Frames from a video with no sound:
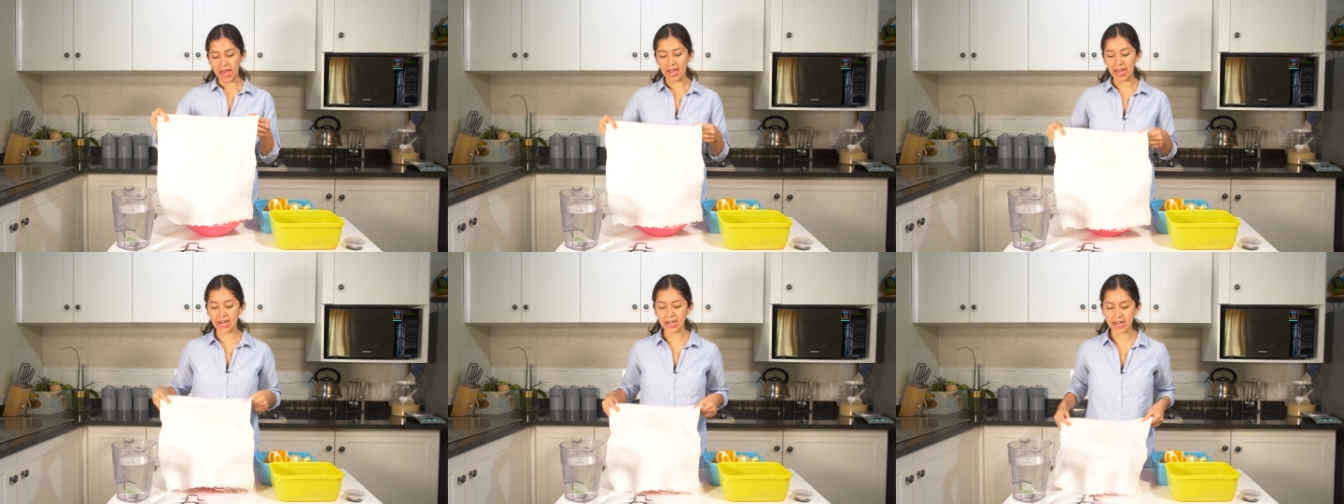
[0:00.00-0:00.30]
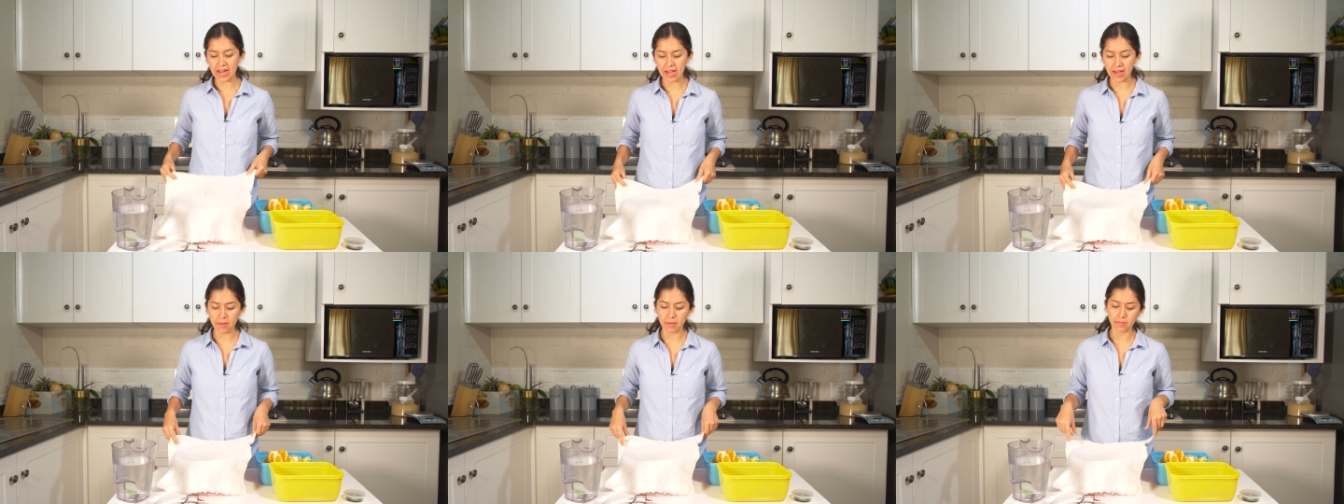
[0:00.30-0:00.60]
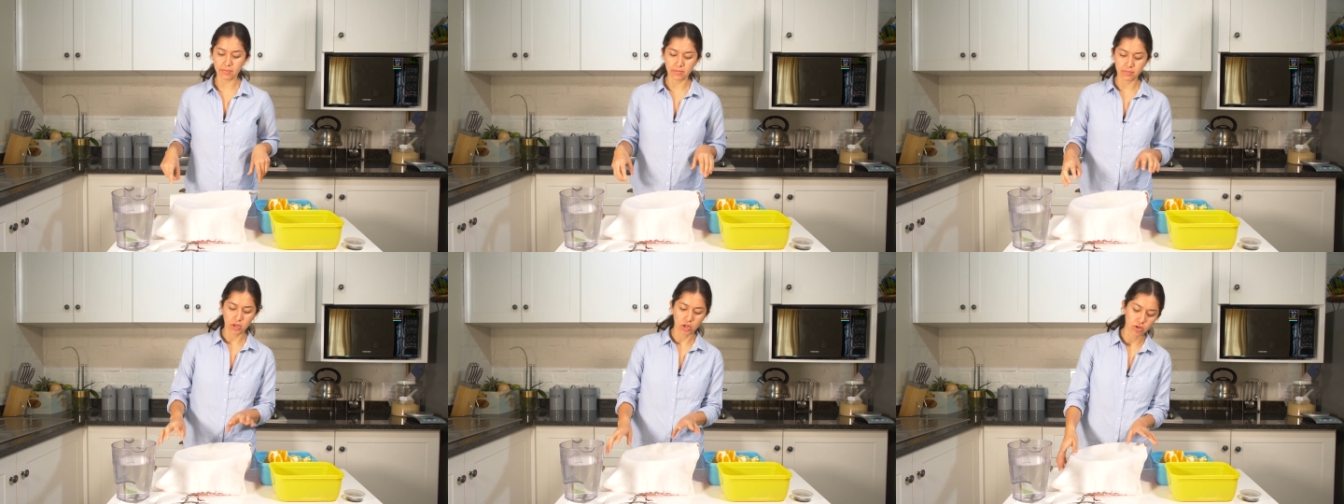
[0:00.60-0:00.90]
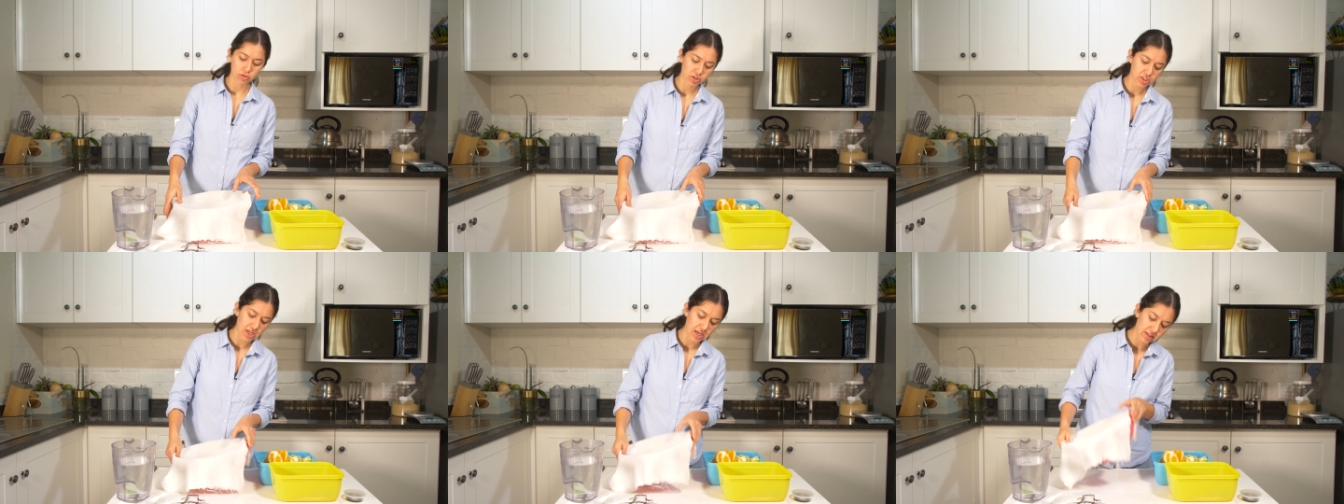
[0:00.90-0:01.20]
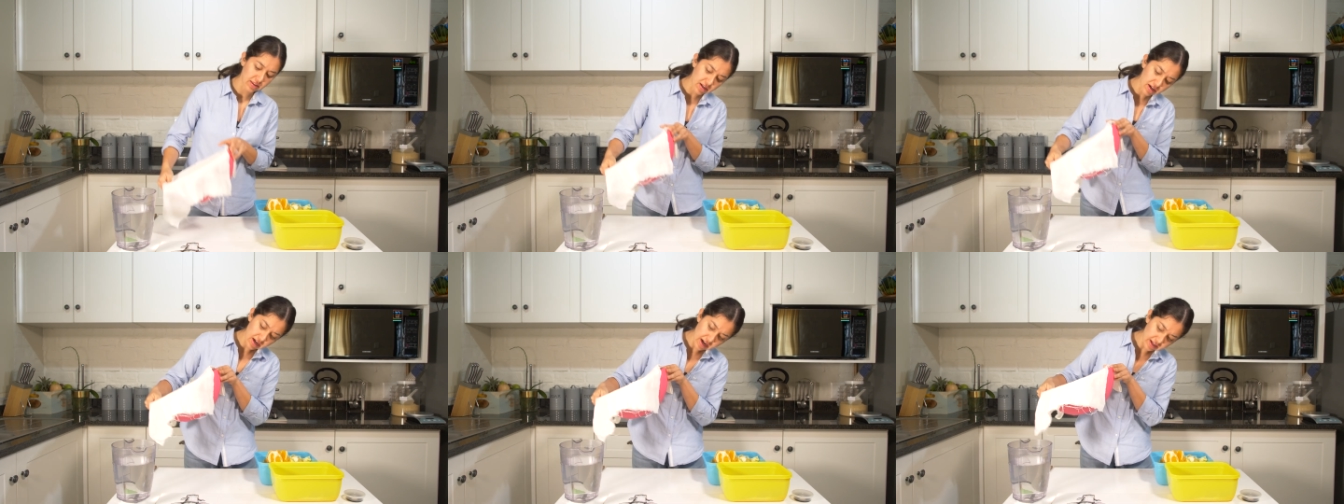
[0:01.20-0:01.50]
in a
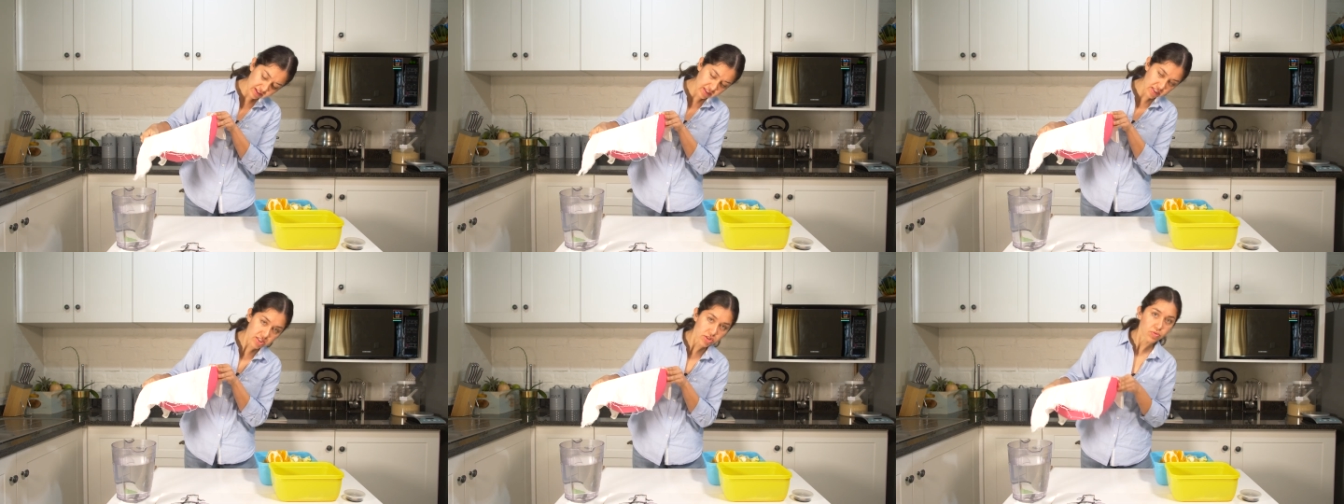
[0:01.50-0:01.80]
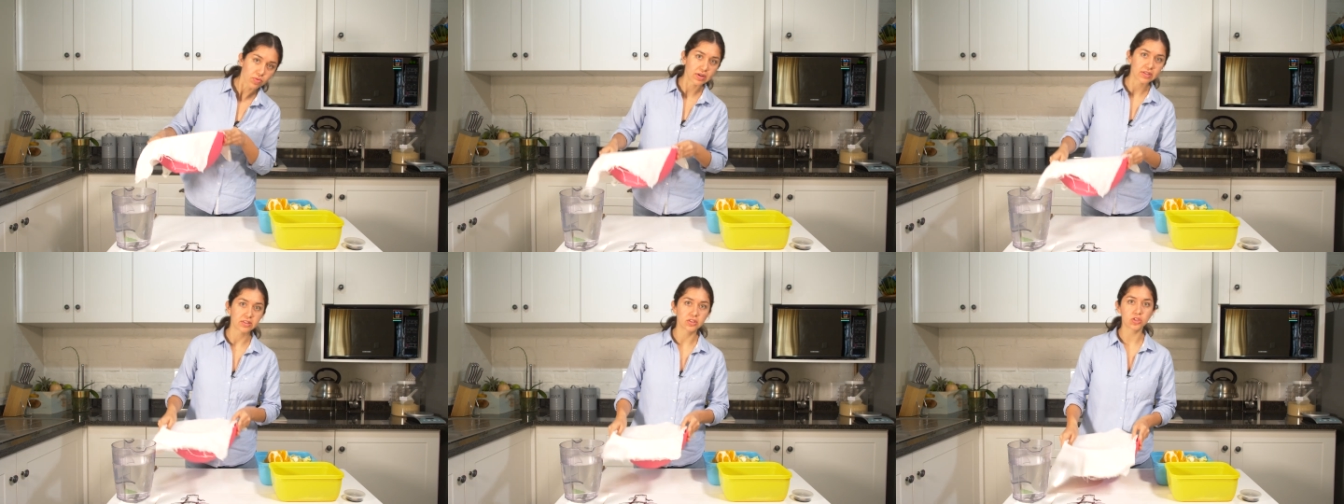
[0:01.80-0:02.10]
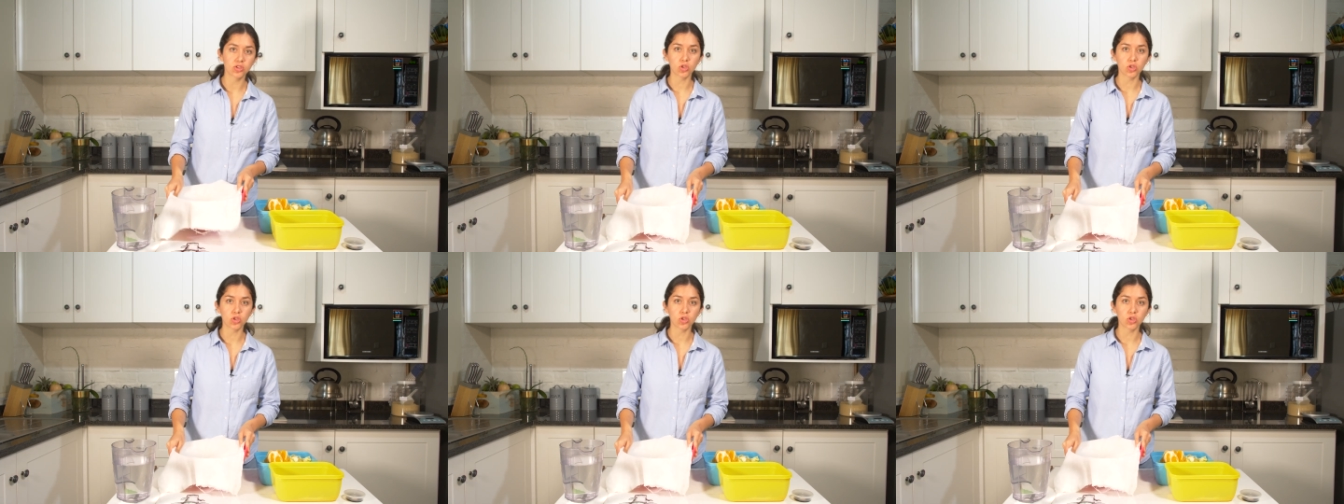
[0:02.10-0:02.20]
container like this one